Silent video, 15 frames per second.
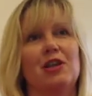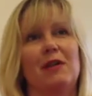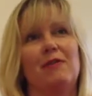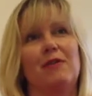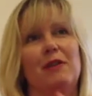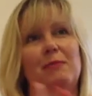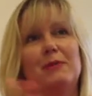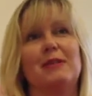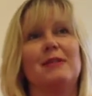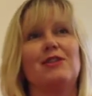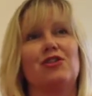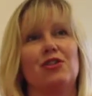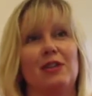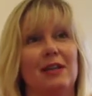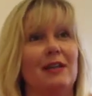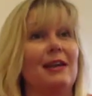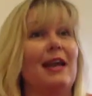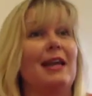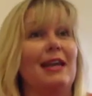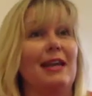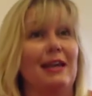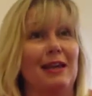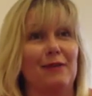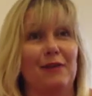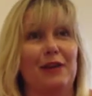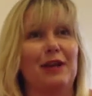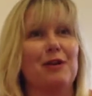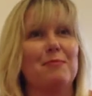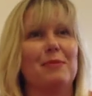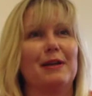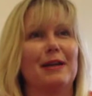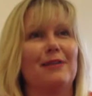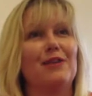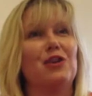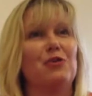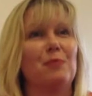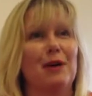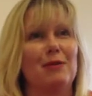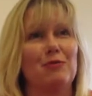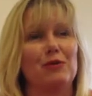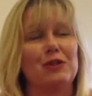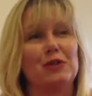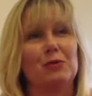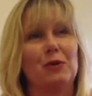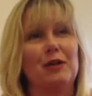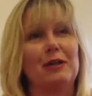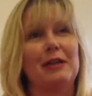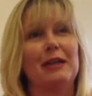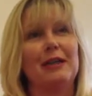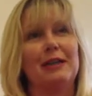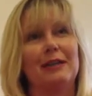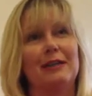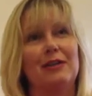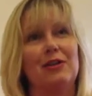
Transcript: every position in any given company that you might want to work in,